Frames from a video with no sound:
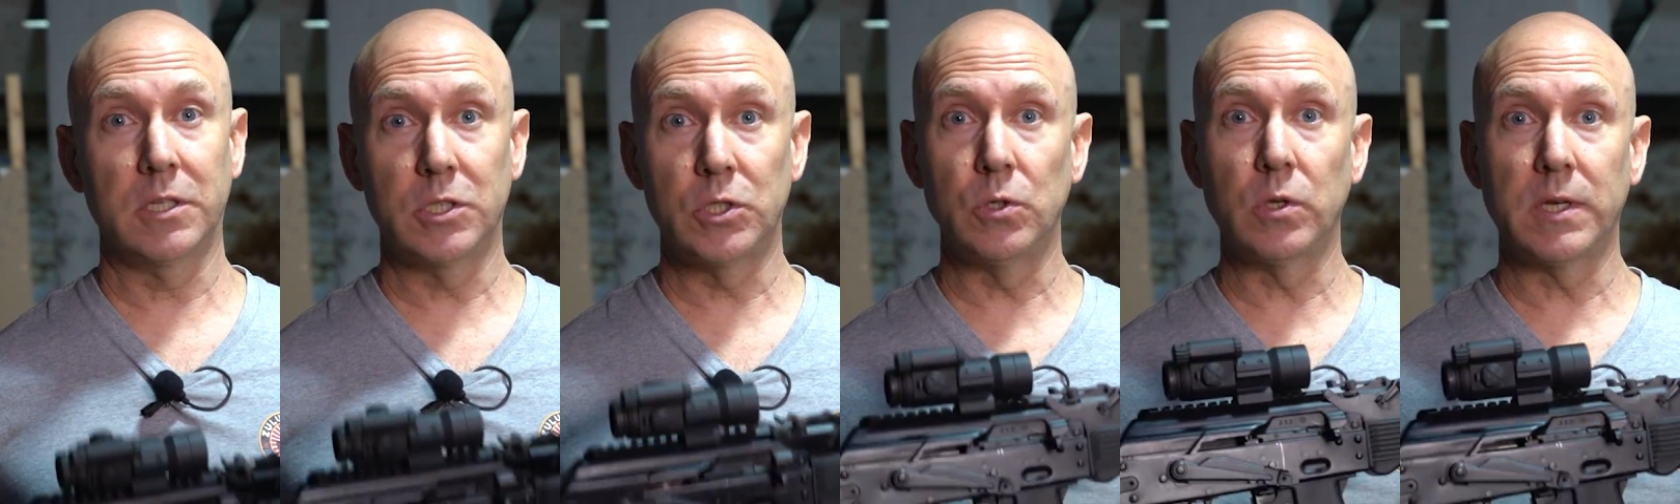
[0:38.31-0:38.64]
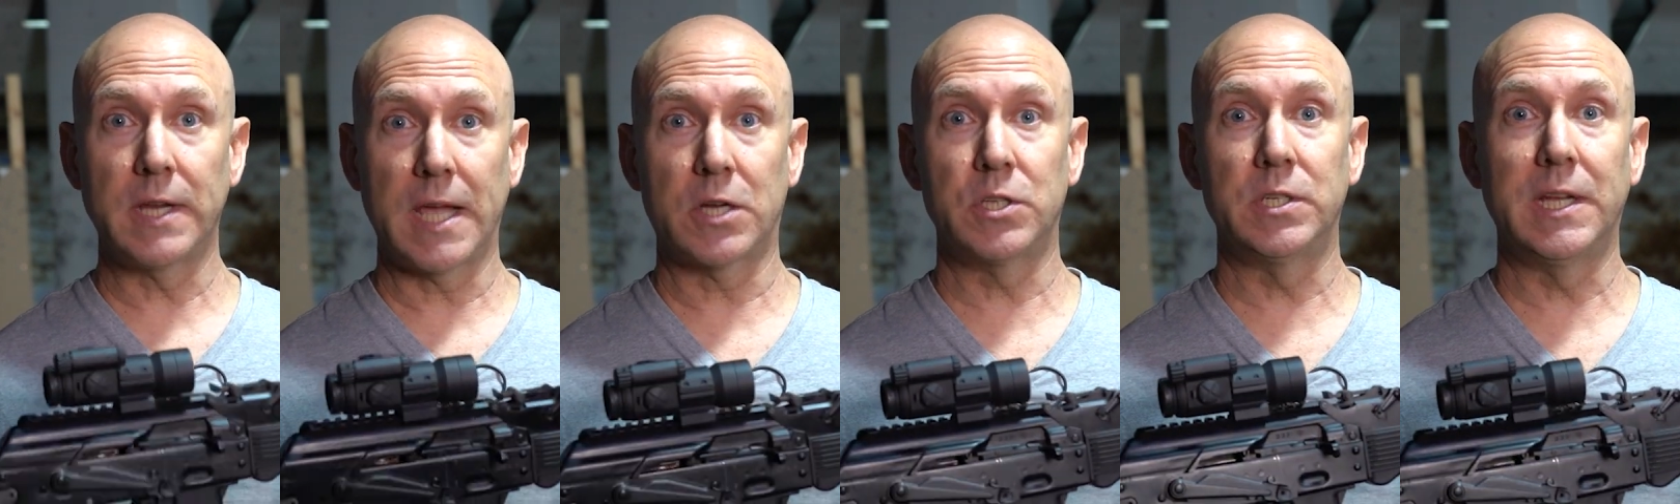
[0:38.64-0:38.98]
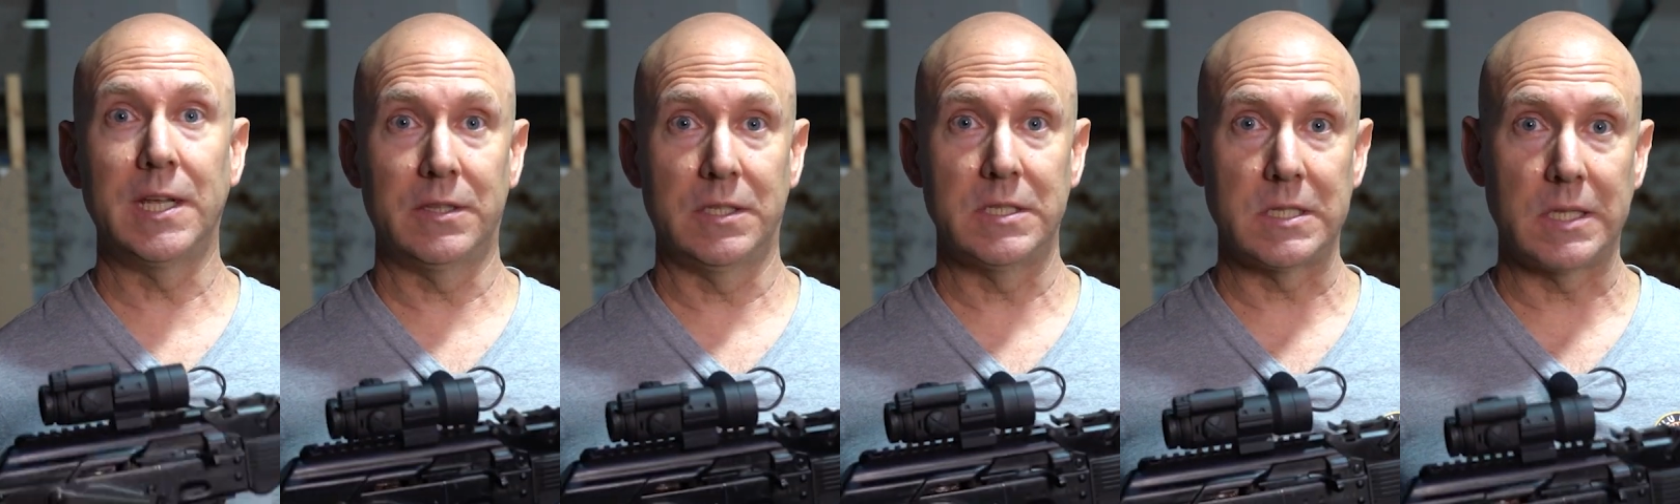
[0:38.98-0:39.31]
that you can actually
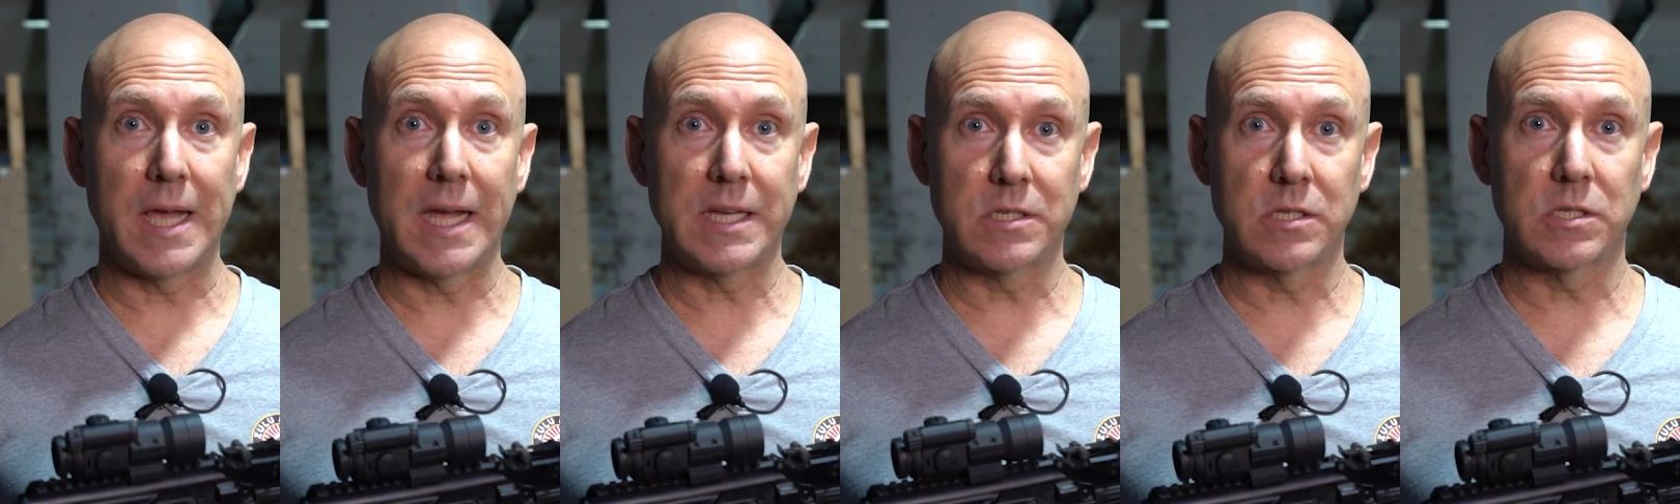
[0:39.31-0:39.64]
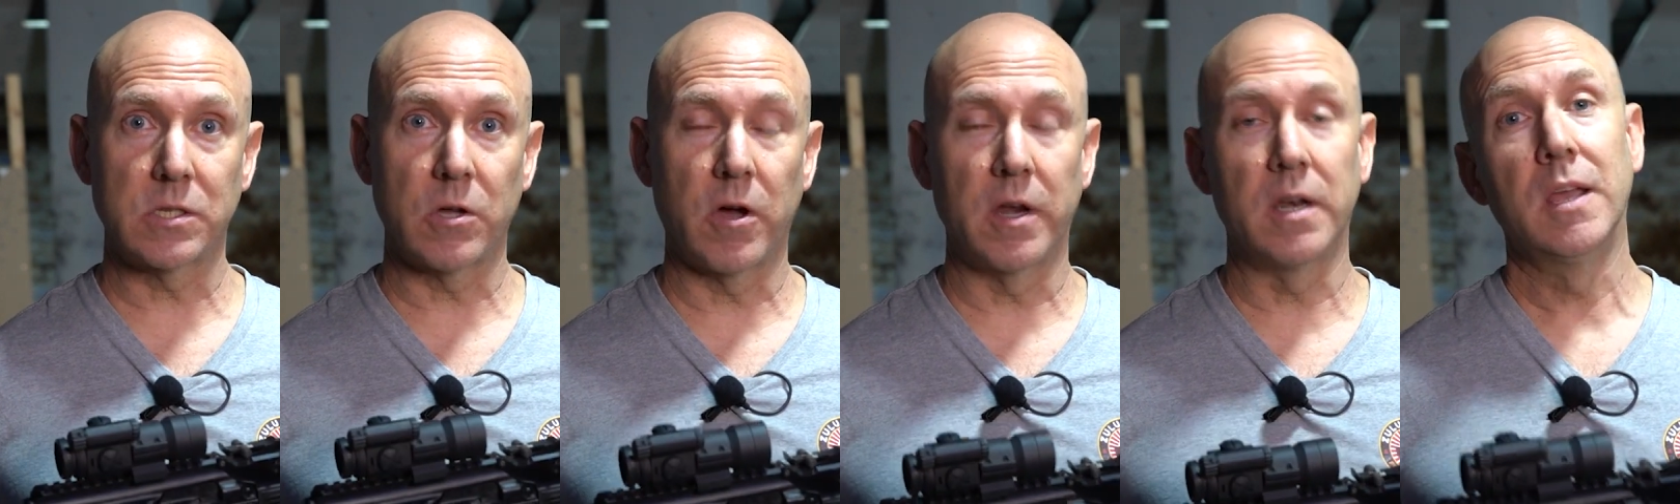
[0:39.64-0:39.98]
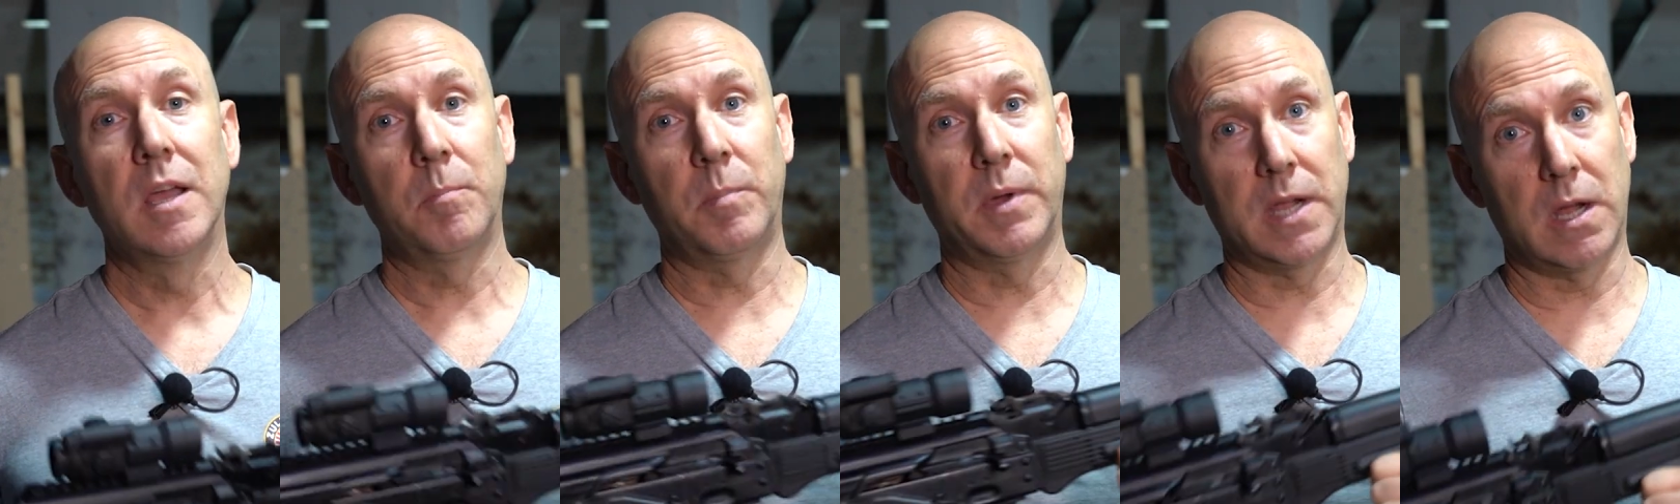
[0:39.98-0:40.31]
get these licensed on,
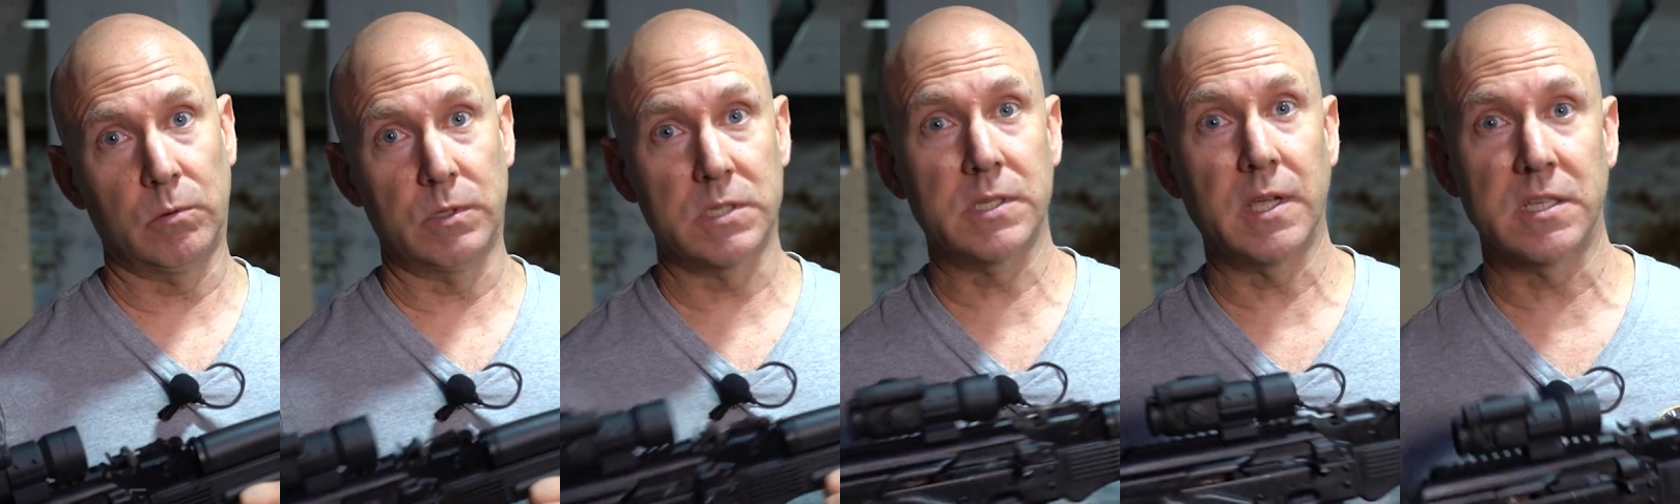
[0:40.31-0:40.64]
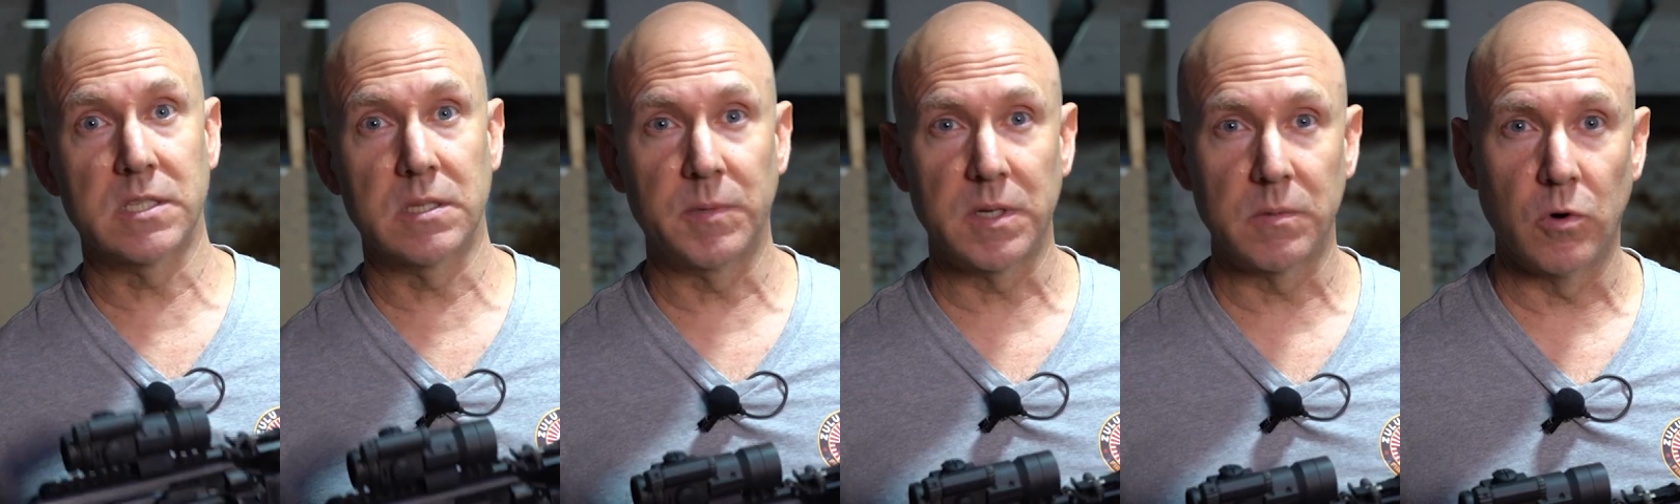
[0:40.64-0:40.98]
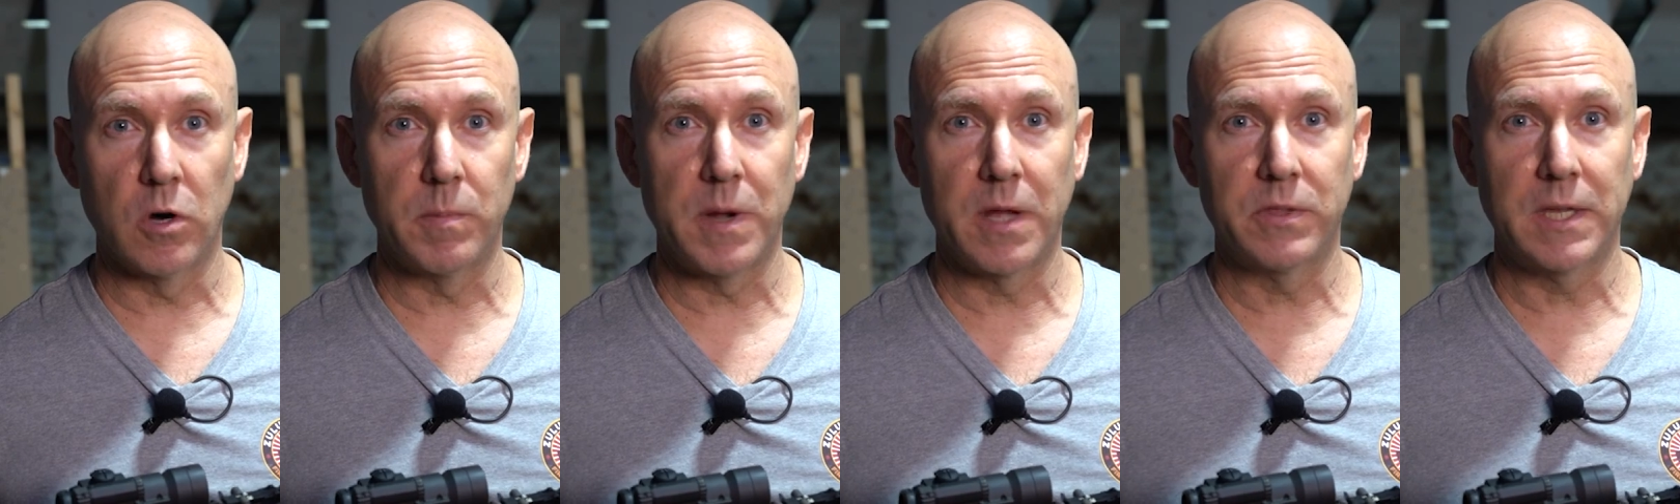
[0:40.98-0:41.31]
but I'll discuss a bit
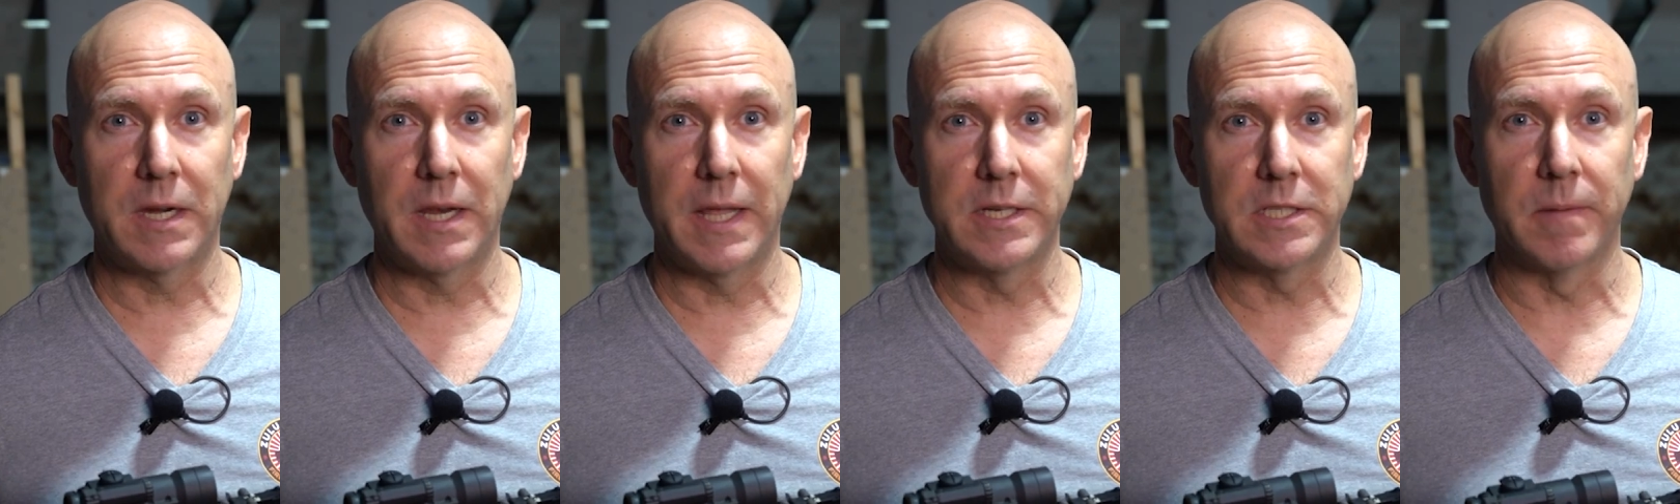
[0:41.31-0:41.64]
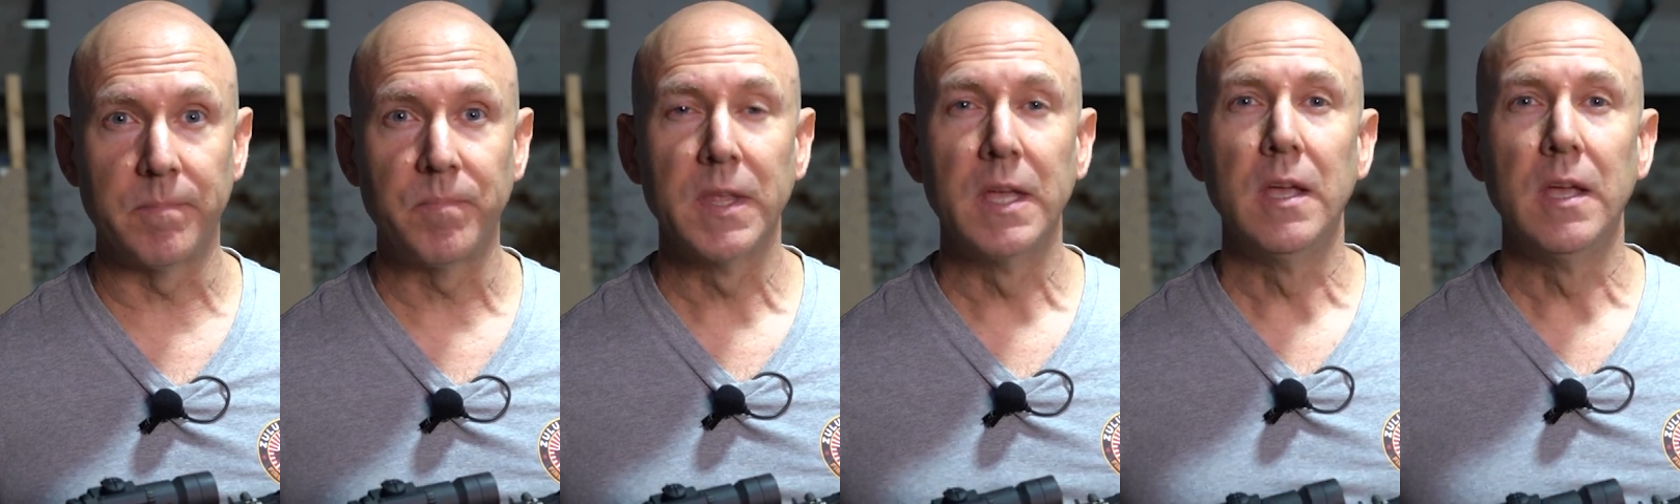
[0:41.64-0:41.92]
more about that later.